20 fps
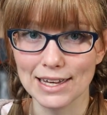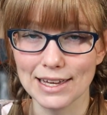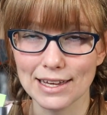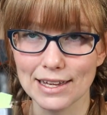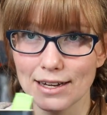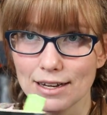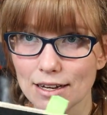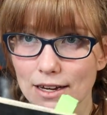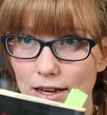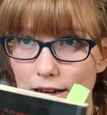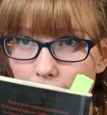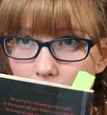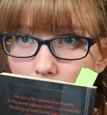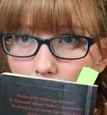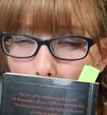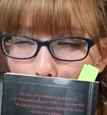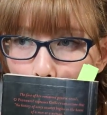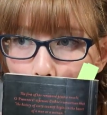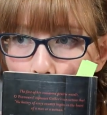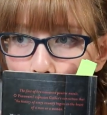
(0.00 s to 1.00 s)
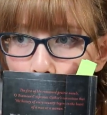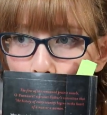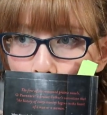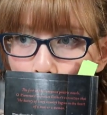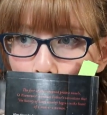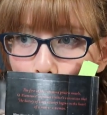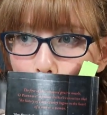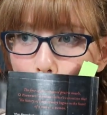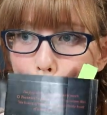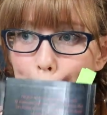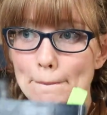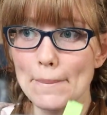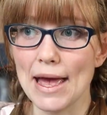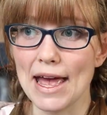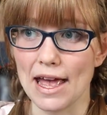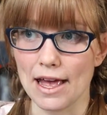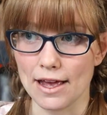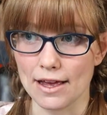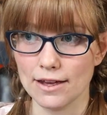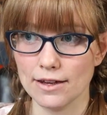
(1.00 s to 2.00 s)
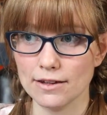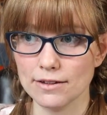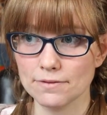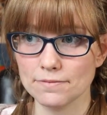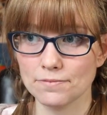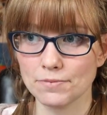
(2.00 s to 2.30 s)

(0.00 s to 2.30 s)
in May.